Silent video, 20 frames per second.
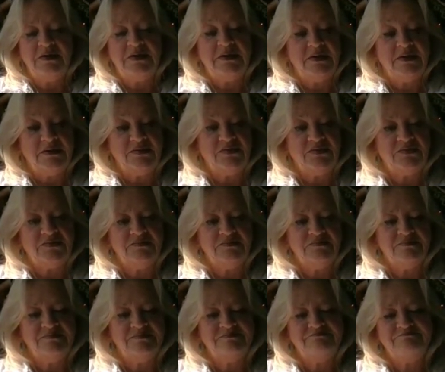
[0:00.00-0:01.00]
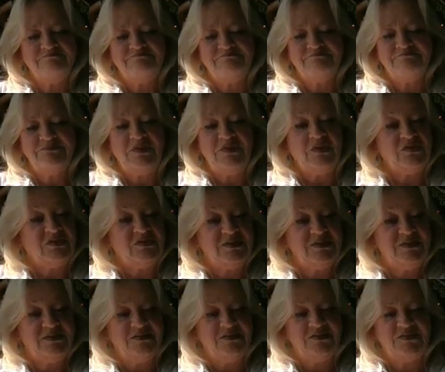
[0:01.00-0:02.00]
It is. Yes,
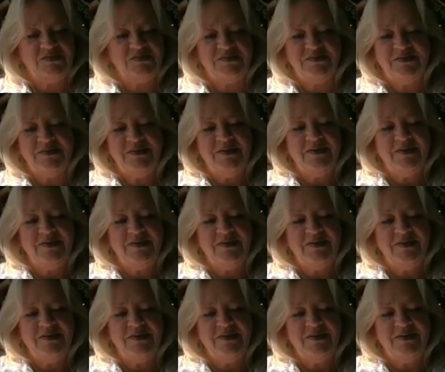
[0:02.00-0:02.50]
it is.